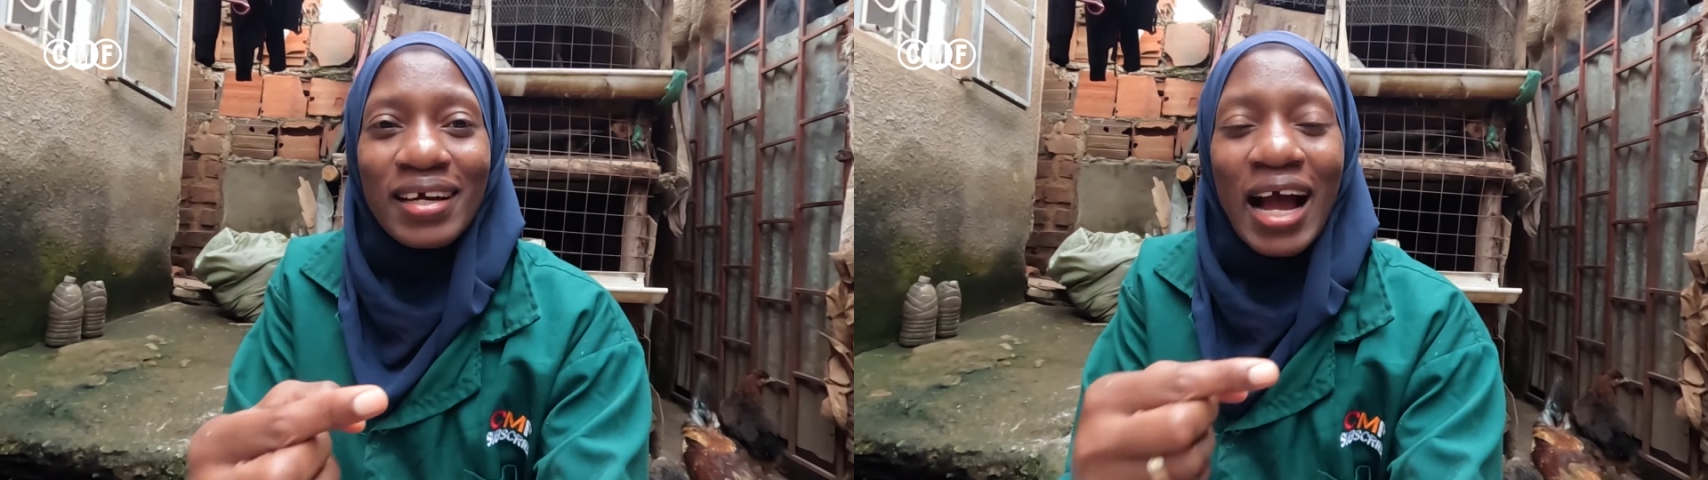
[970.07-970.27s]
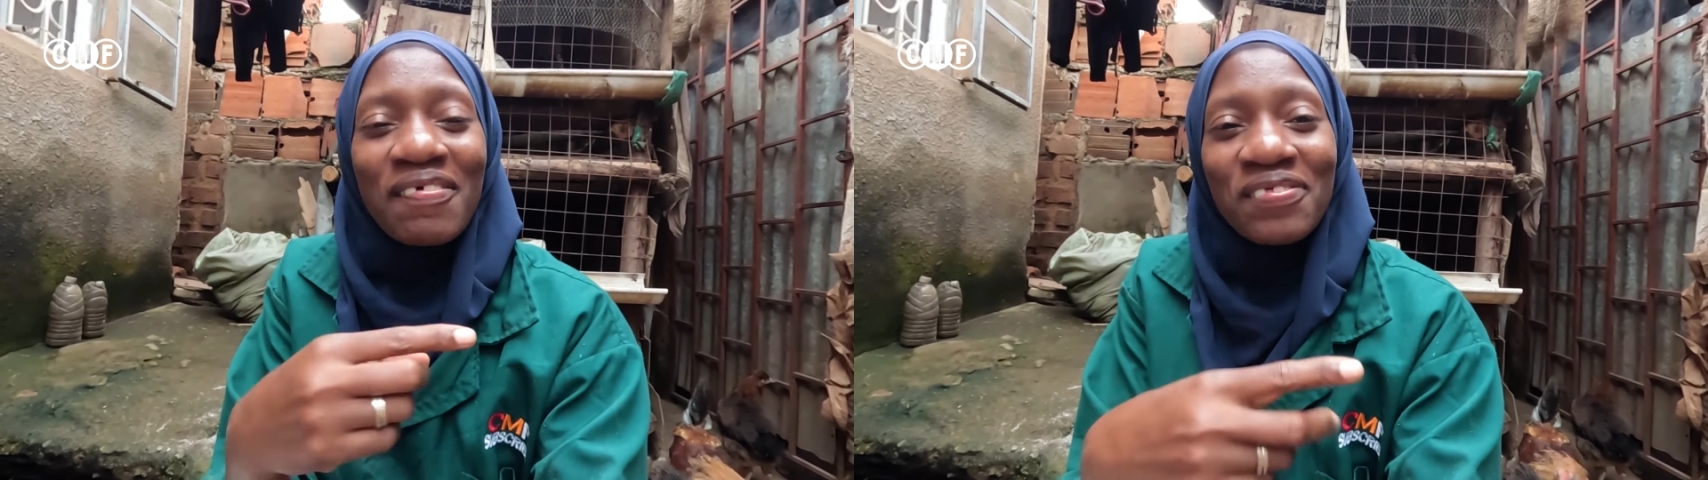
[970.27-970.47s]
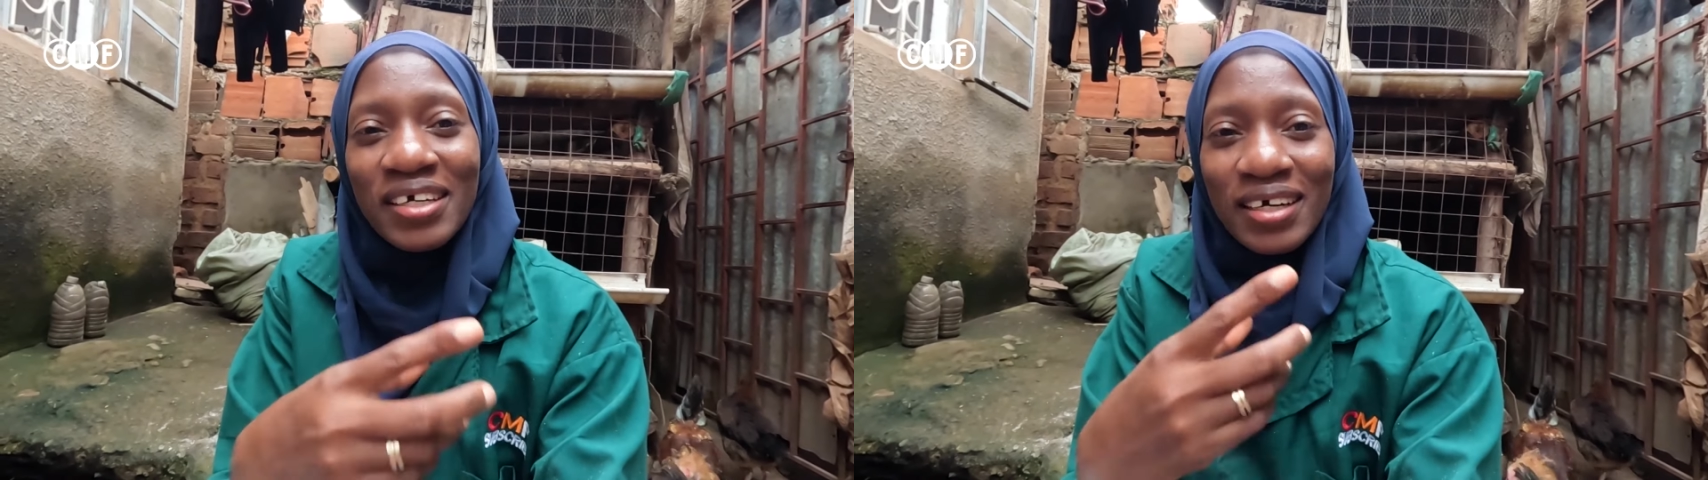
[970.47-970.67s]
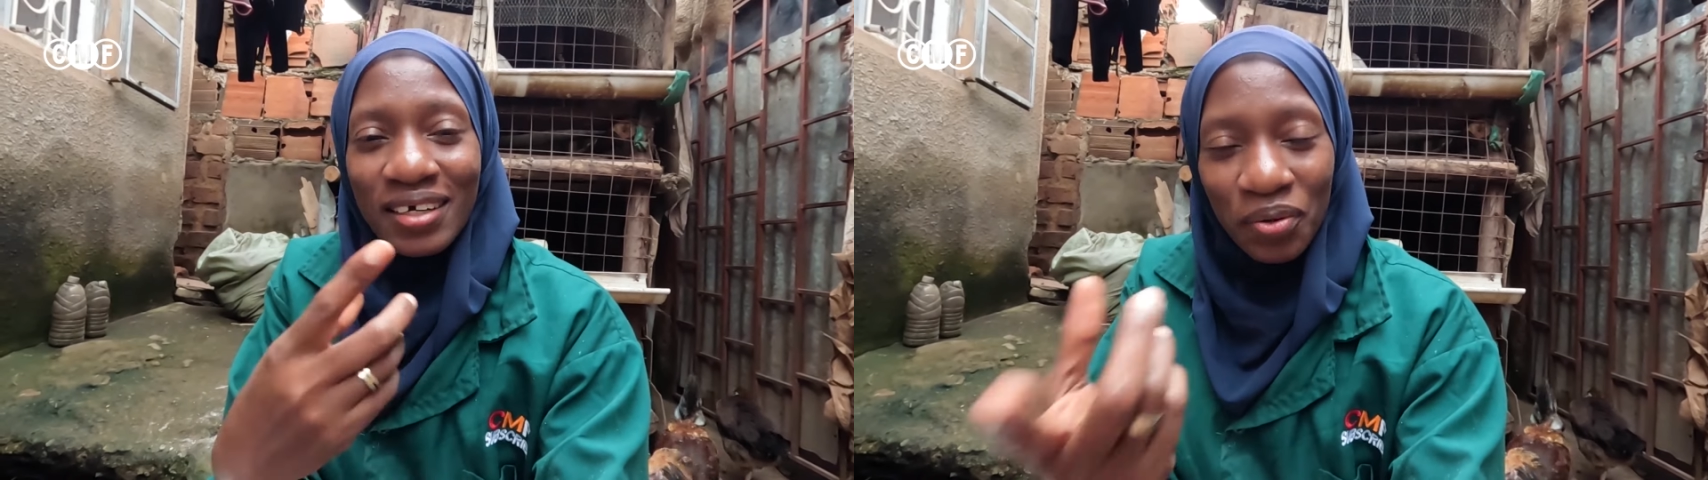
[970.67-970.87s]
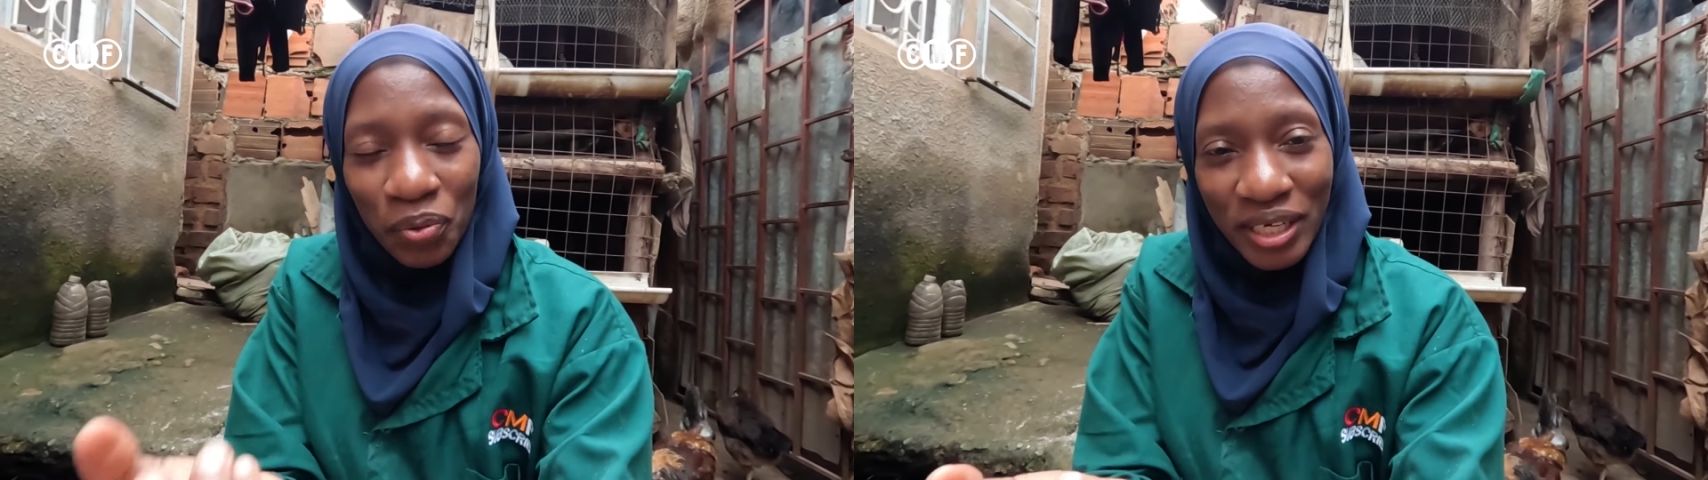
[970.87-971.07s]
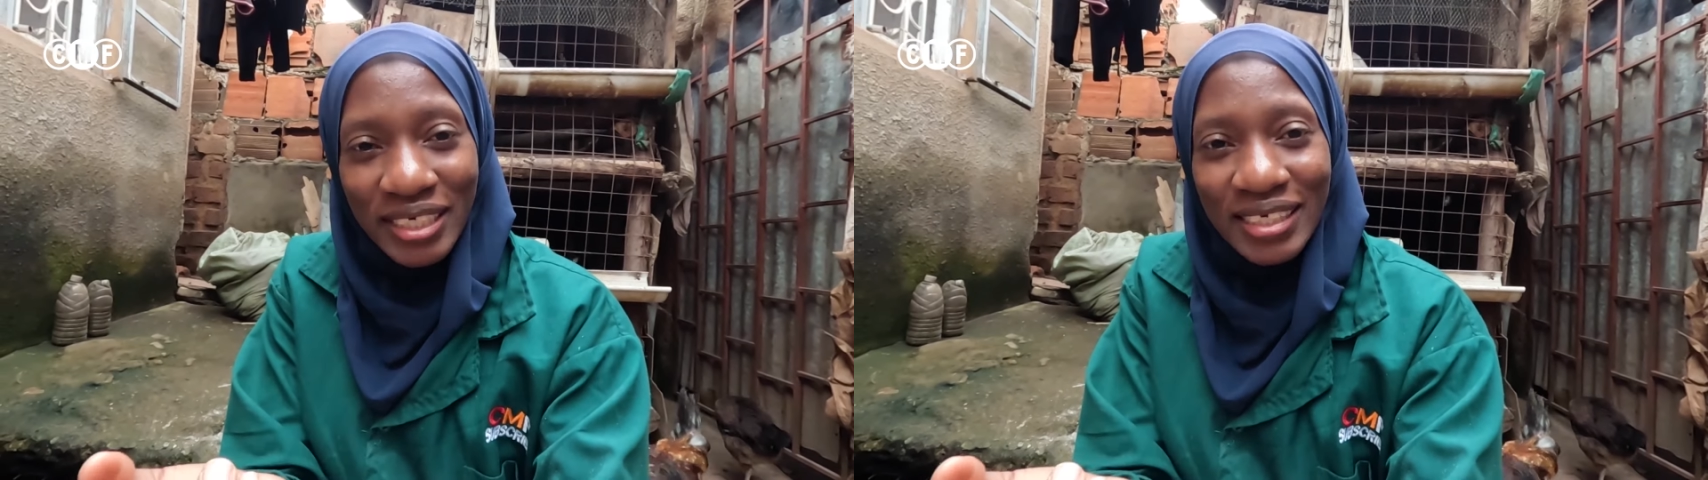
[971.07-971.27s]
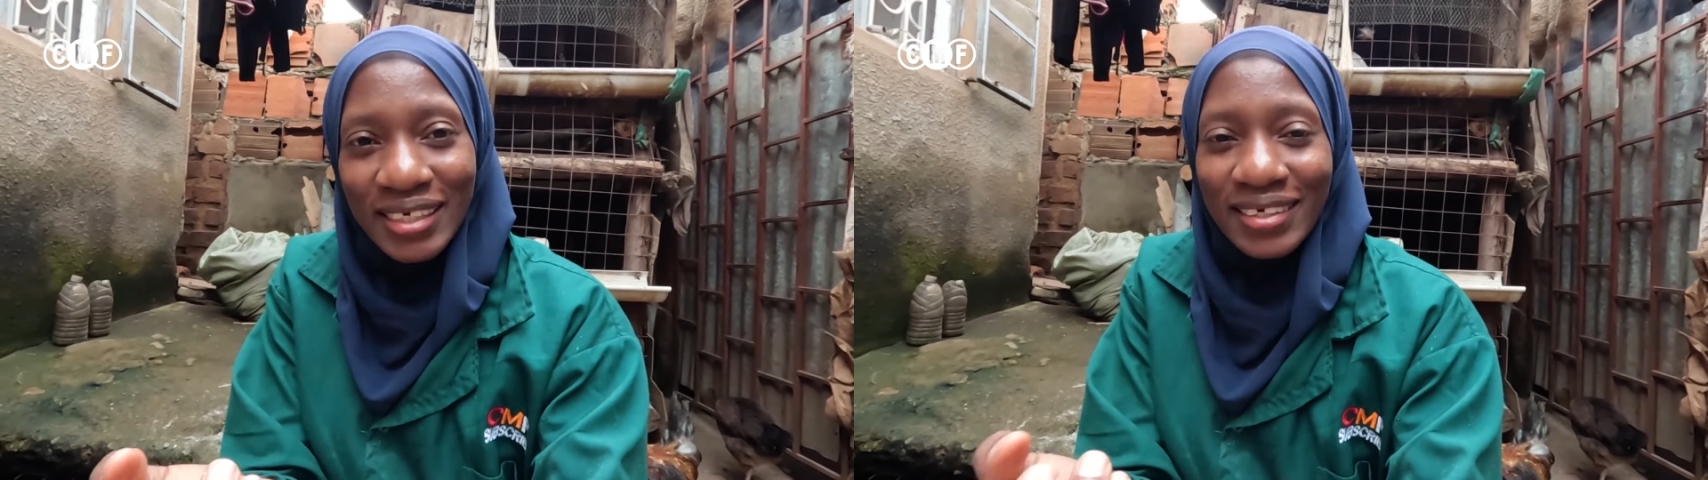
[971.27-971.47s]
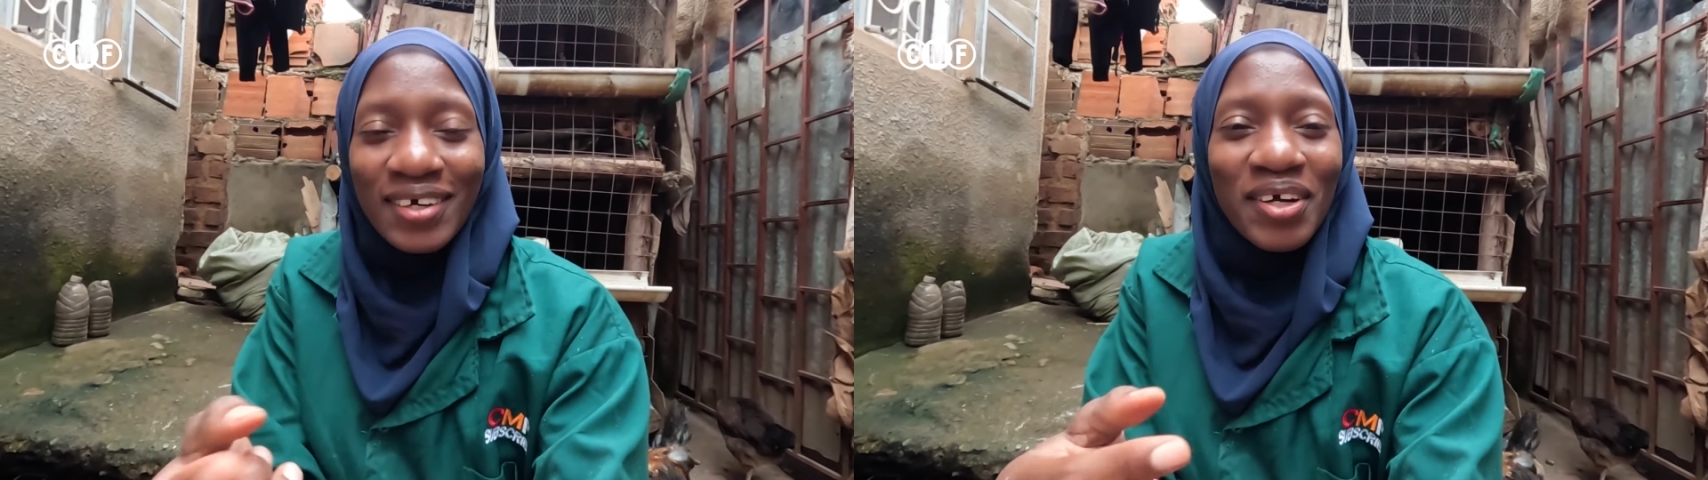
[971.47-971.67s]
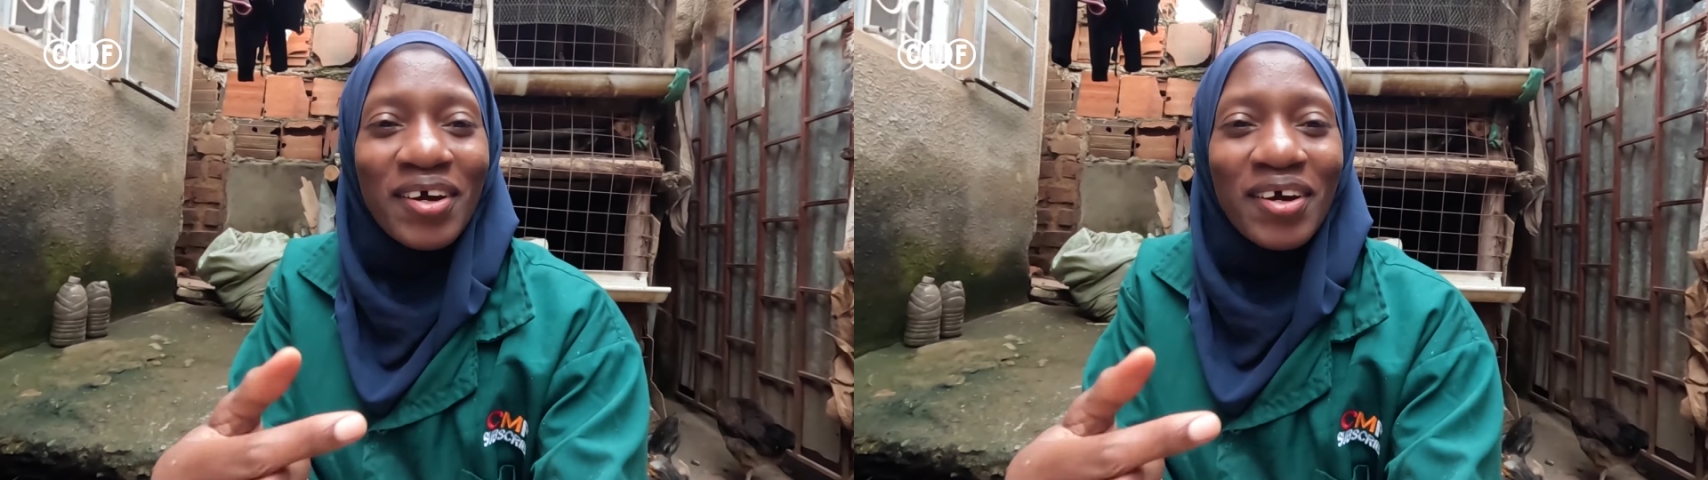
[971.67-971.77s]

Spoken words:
after quitting,